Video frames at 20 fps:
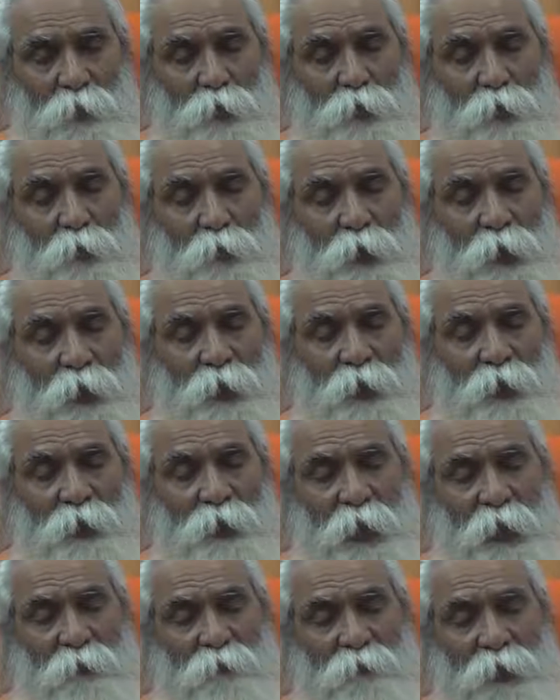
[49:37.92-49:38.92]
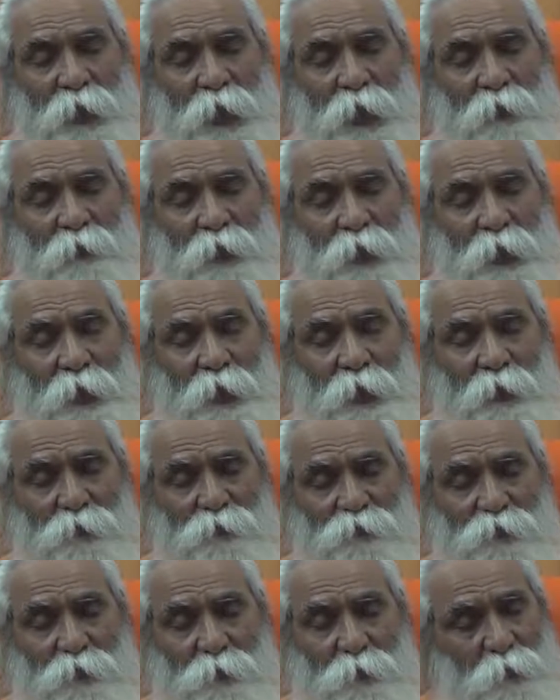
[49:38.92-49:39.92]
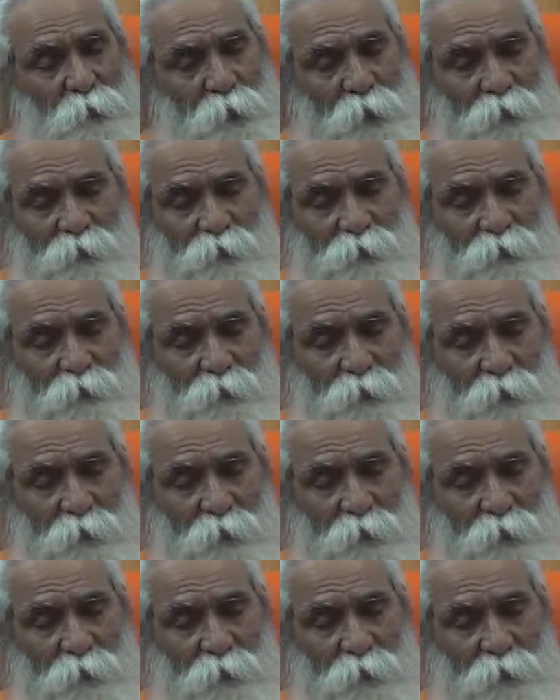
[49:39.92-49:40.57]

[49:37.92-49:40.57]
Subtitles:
do any type of crime against women,